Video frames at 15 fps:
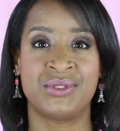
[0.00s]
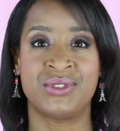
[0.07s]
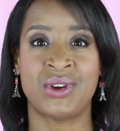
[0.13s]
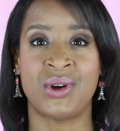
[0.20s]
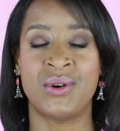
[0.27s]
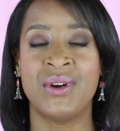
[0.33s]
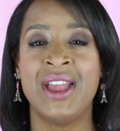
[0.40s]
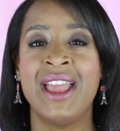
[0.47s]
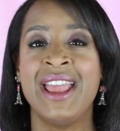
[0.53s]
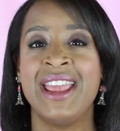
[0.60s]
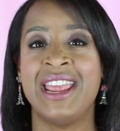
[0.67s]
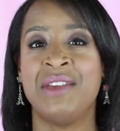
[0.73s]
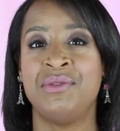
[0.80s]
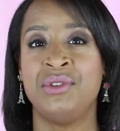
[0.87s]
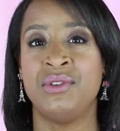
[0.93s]
So
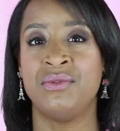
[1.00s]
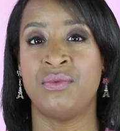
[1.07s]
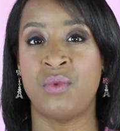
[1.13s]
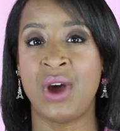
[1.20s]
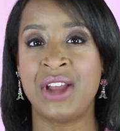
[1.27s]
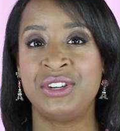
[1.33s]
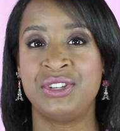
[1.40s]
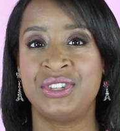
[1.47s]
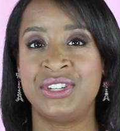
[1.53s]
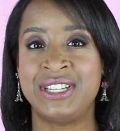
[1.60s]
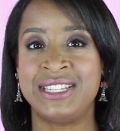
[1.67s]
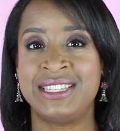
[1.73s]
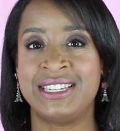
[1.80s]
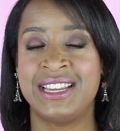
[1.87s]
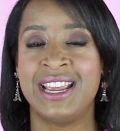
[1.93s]
if you've watched
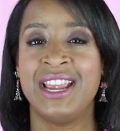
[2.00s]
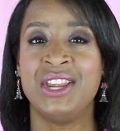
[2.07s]
it,